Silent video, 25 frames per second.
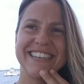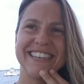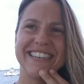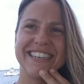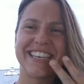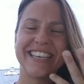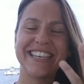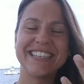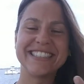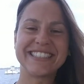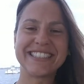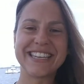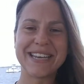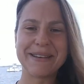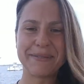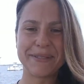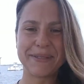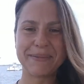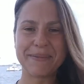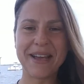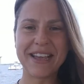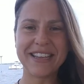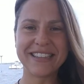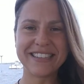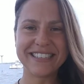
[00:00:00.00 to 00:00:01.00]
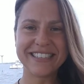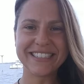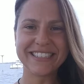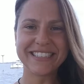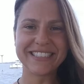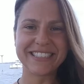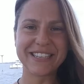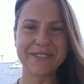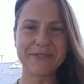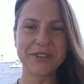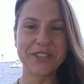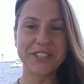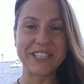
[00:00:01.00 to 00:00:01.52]
I can't stop smiling
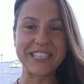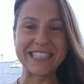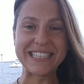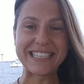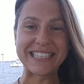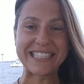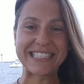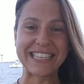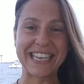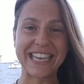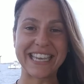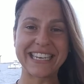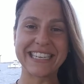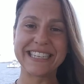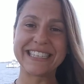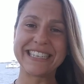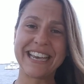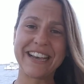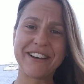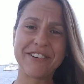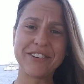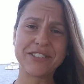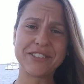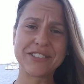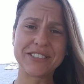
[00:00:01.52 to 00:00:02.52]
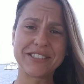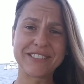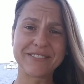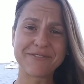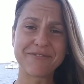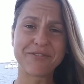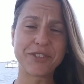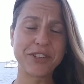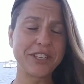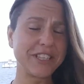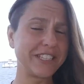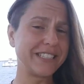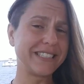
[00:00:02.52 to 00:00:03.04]
because I'm really excited now. I was
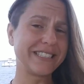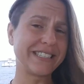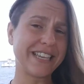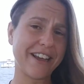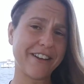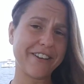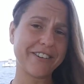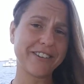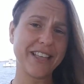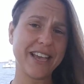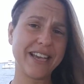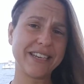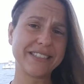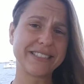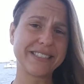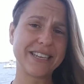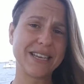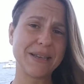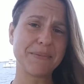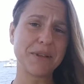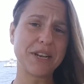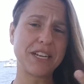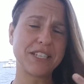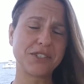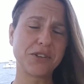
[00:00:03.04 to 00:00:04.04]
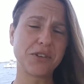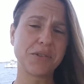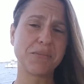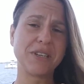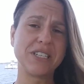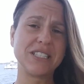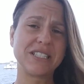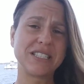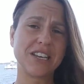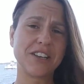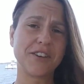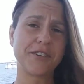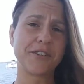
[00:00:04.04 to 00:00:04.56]
really scared last night, but I told
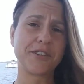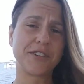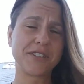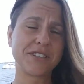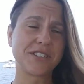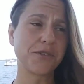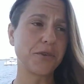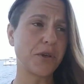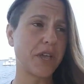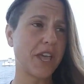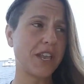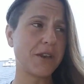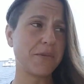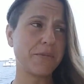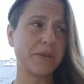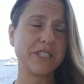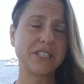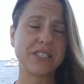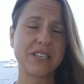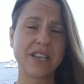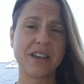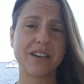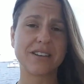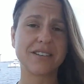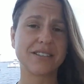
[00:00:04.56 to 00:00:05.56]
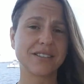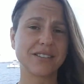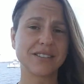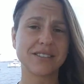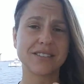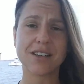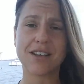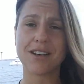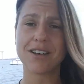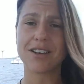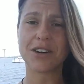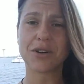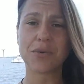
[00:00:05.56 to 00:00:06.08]
myself it's okay to be scared because it's
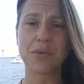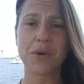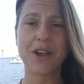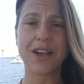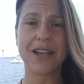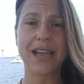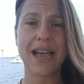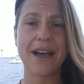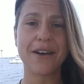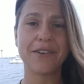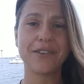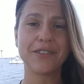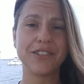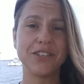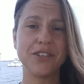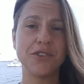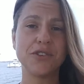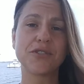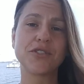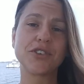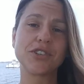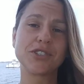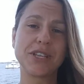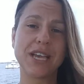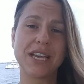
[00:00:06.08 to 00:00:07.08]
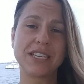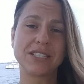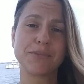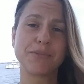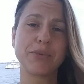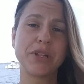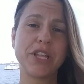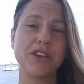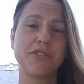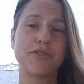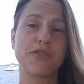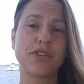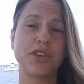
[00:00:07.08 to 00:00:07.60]
all going to work out and the universe has a
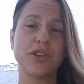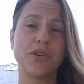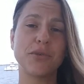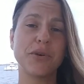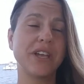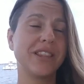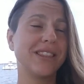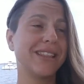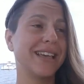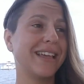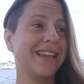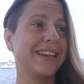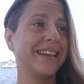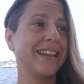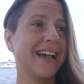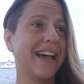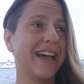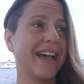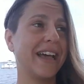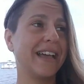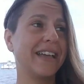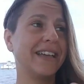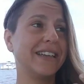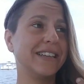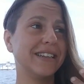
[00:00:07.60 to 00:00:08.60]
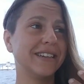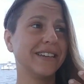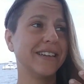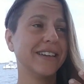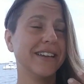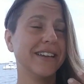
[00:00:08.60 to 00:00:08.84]
plan for you. And then I